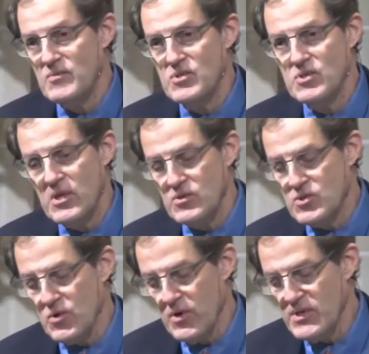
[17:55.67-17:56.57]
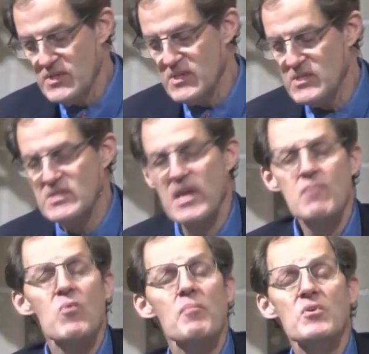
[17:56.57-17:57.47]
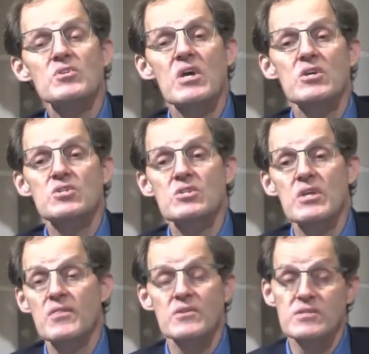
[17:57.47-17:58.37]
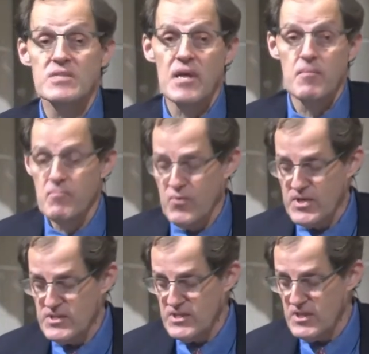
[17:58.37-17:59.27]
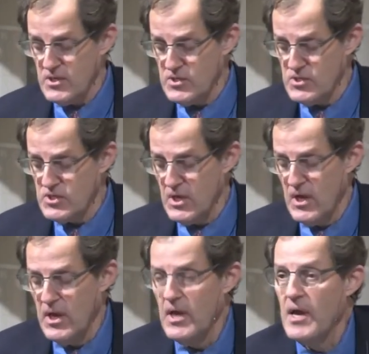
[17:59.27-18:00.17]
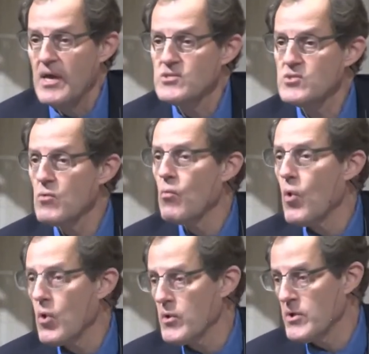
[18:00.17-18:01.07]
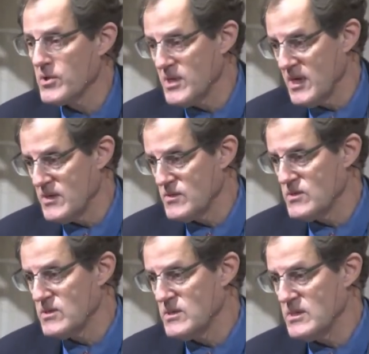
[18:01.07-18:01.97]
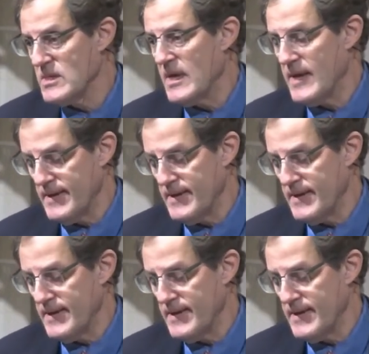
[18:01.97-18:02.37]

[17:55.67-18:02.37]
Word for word: enjoys the same reputation and the same prestige as the warrior does today.